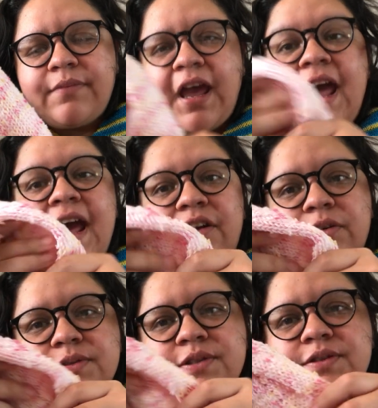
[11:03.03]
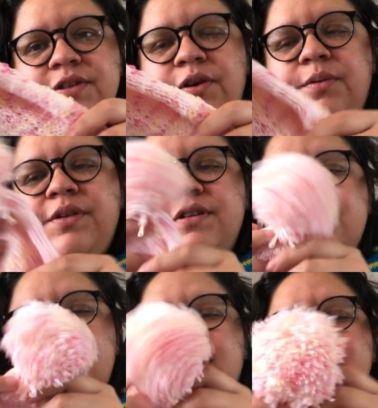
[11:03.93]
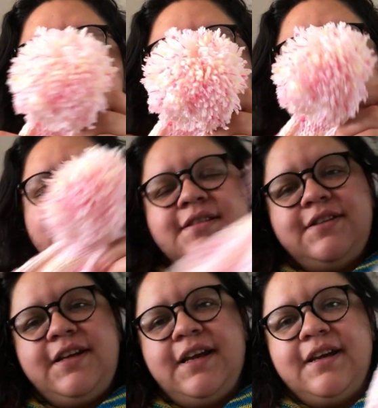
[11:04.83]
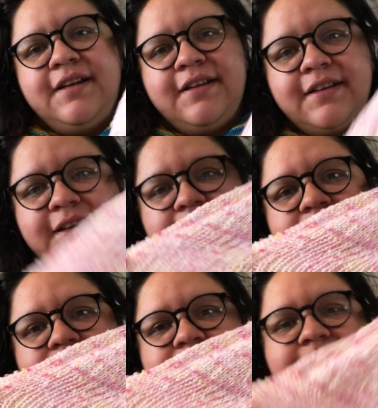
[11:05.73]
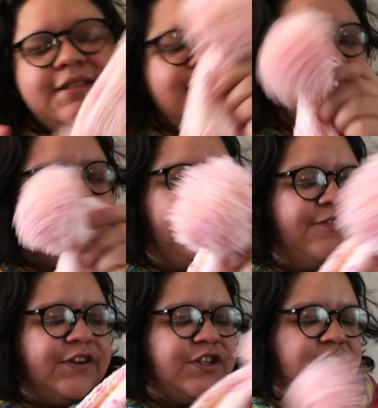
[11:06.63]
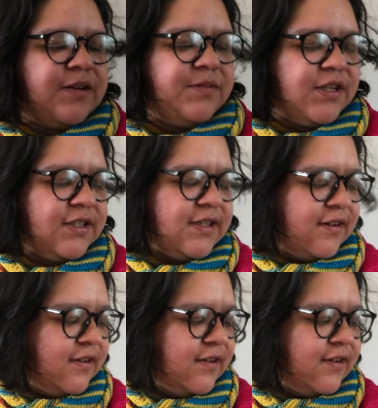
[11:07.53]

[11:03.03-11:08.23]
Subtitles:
a hat also to go with her socks. So yeah, this is finished object.